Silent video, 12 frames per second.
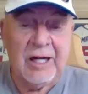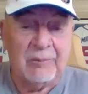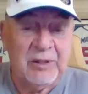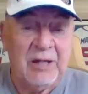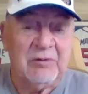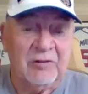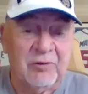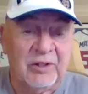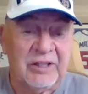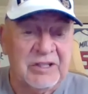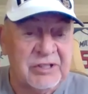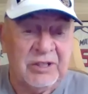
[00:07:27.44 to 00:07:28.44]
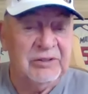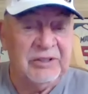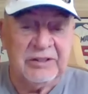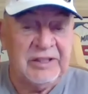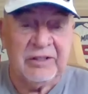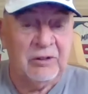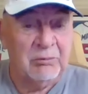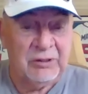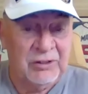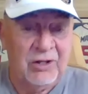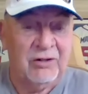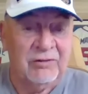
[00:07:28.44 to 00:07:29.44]
couple of them have really showed that they don't
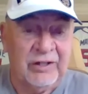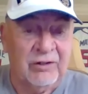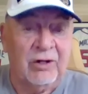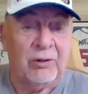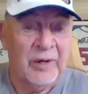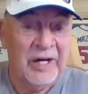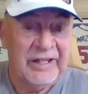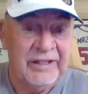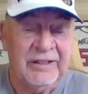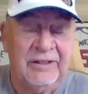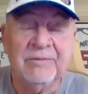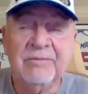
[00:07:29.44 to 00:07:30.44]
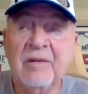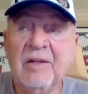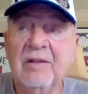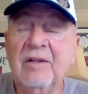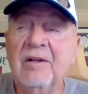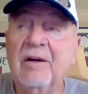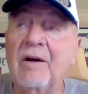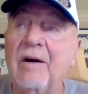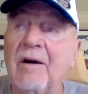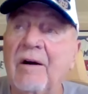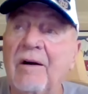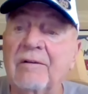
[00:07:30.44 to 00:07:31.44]
belong there already.
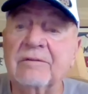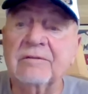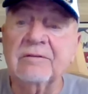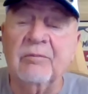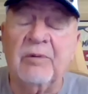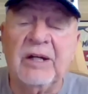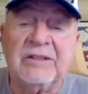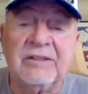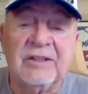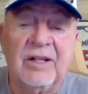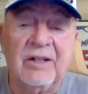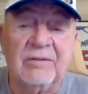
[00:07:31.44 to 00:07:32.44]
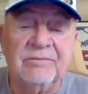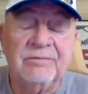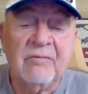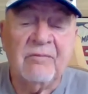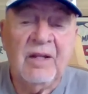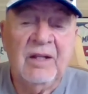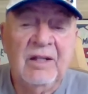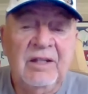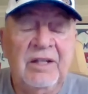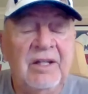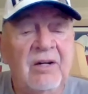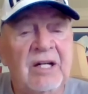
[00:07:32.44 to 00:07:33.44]
Um, but um,
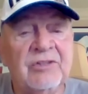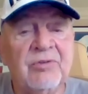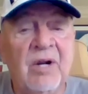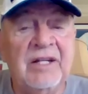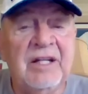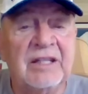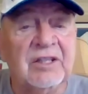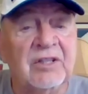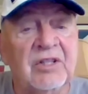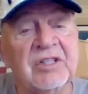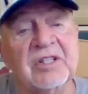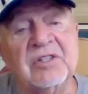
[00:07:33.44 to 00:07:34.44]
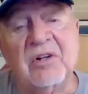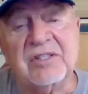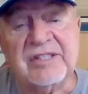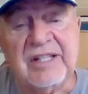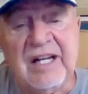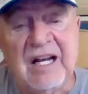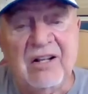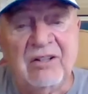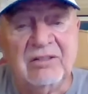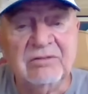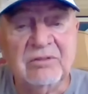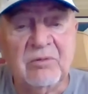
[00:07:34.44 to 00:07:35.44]
you know, I try not to look across the
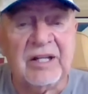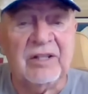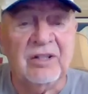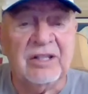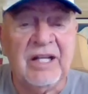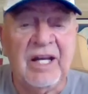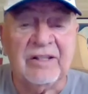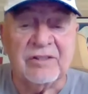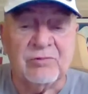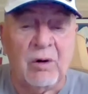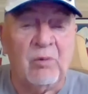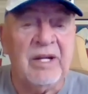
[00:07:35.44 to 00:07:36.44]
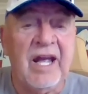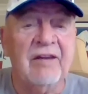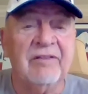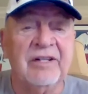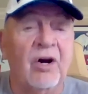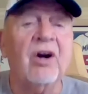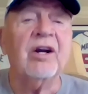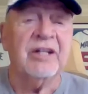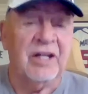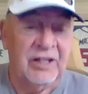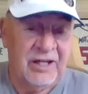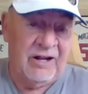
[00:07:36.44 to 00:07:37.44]
aisle. What I look at is what we have in our
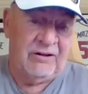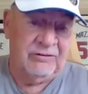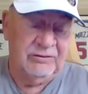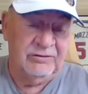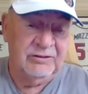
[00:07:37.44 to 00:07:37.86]
dugout.